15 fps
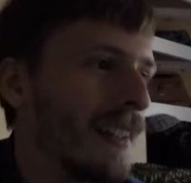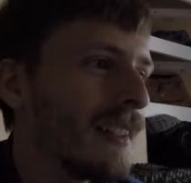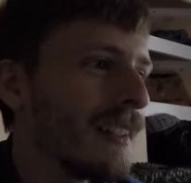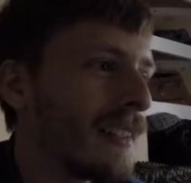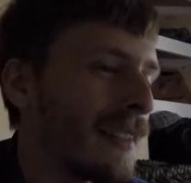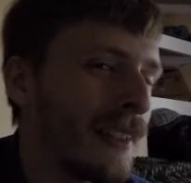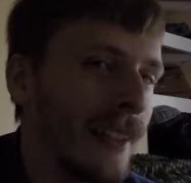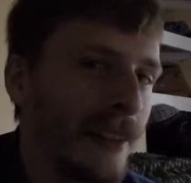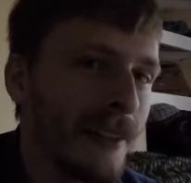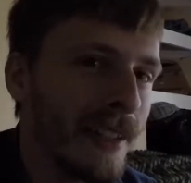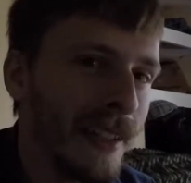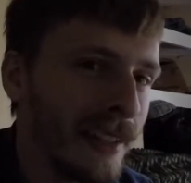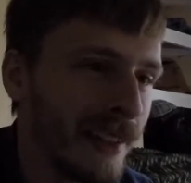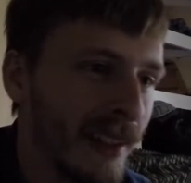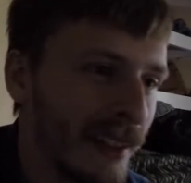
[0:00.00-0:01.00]
So
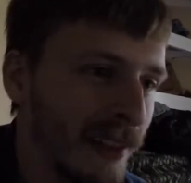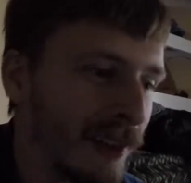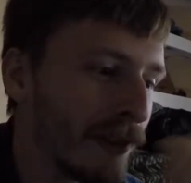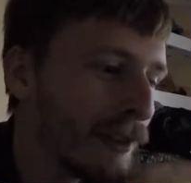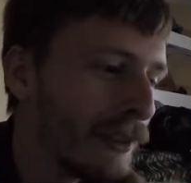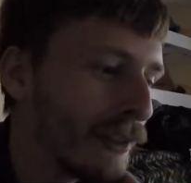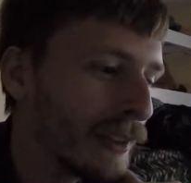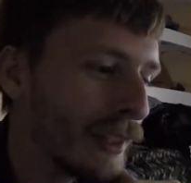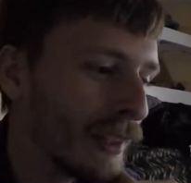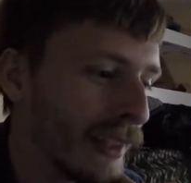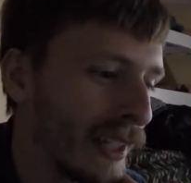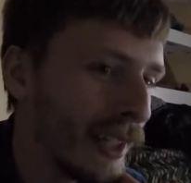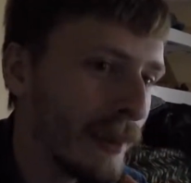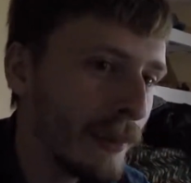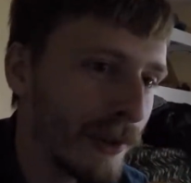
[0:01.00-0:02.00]
it doesn't hold the
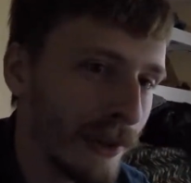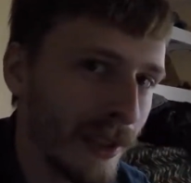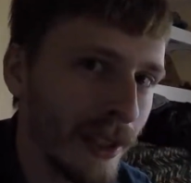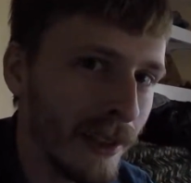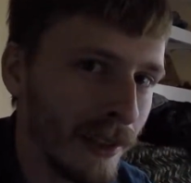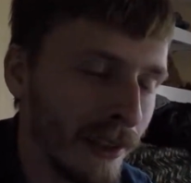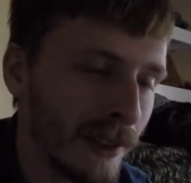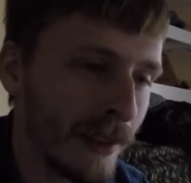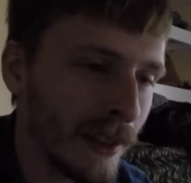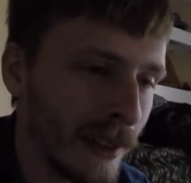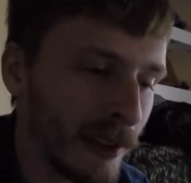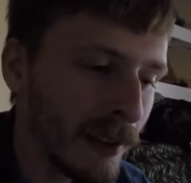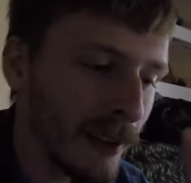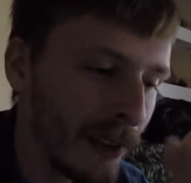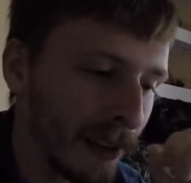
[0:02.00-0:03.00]
neighbor. He he
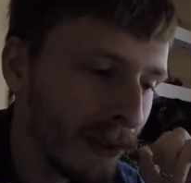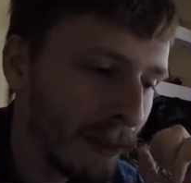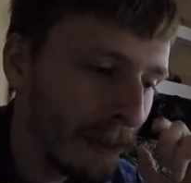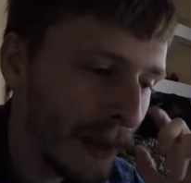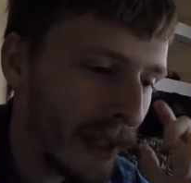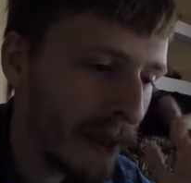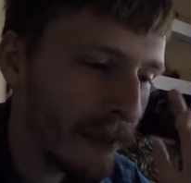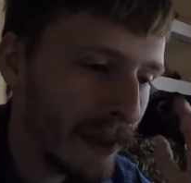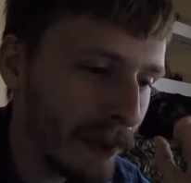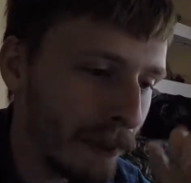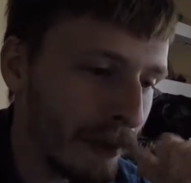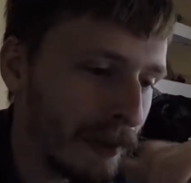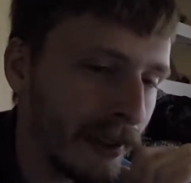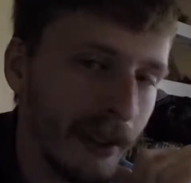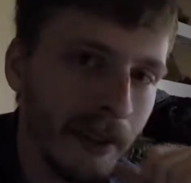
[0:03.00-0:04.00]
does pay me
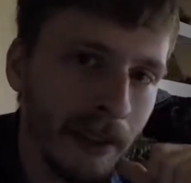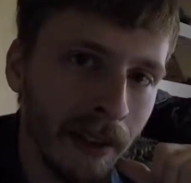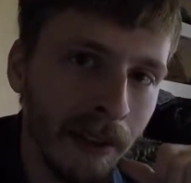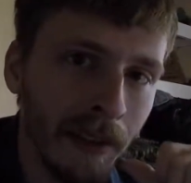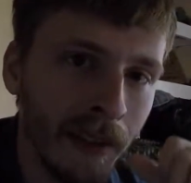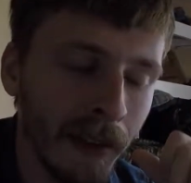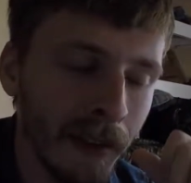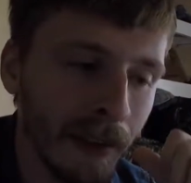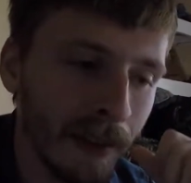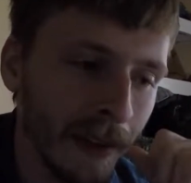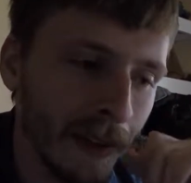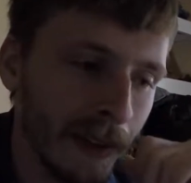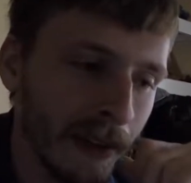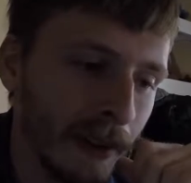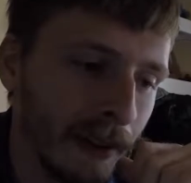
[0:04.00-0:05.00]
pretty
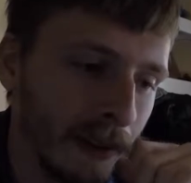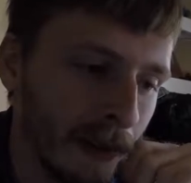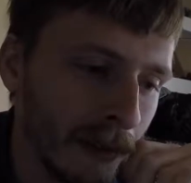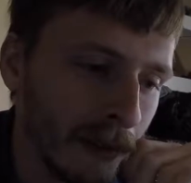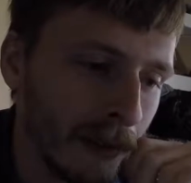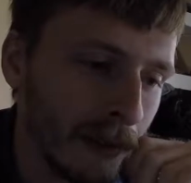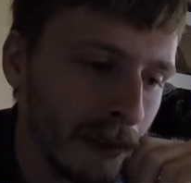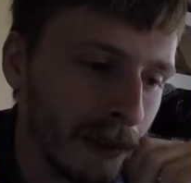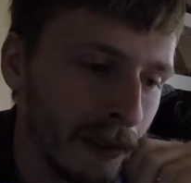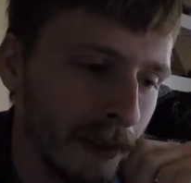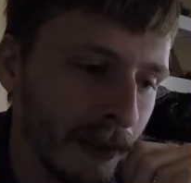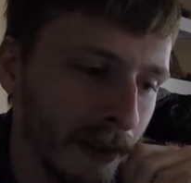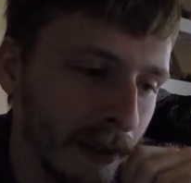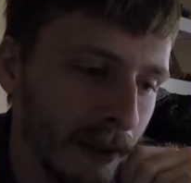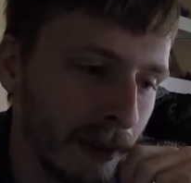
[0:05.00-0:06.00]
decently.
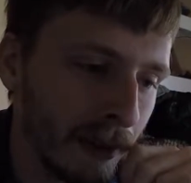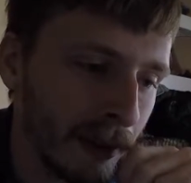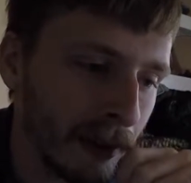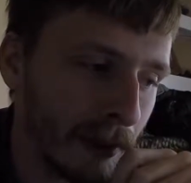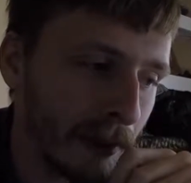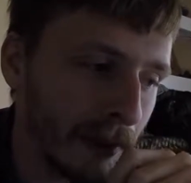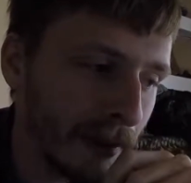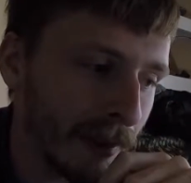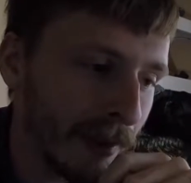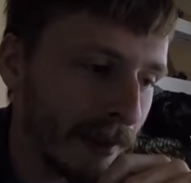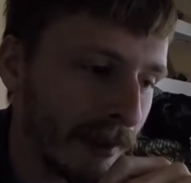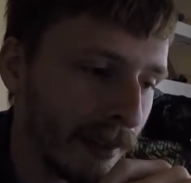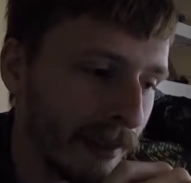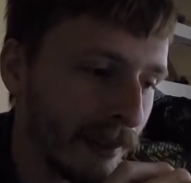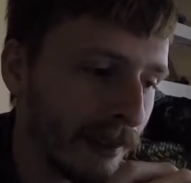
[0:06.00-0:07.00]
You know, it's
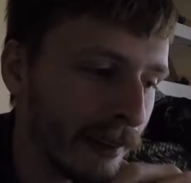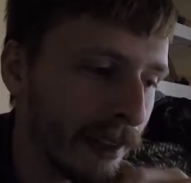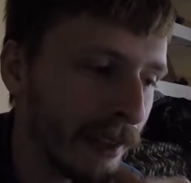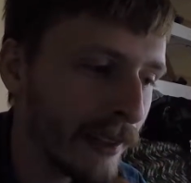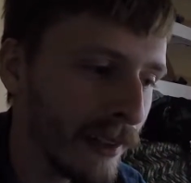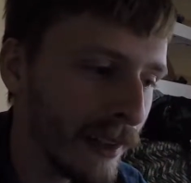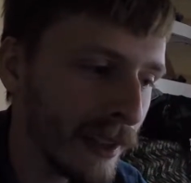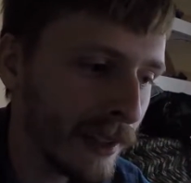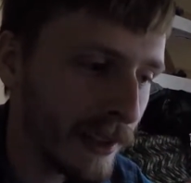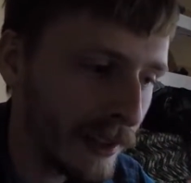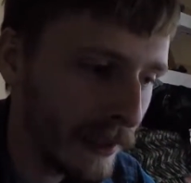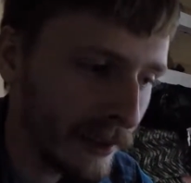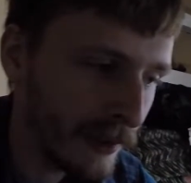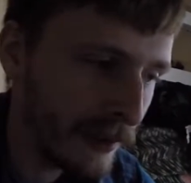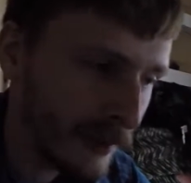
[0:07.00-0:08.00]
it's not like
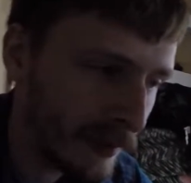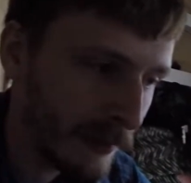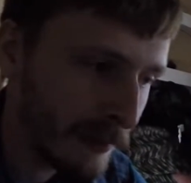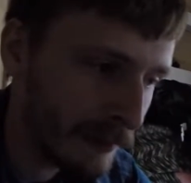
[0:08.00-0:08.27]
he's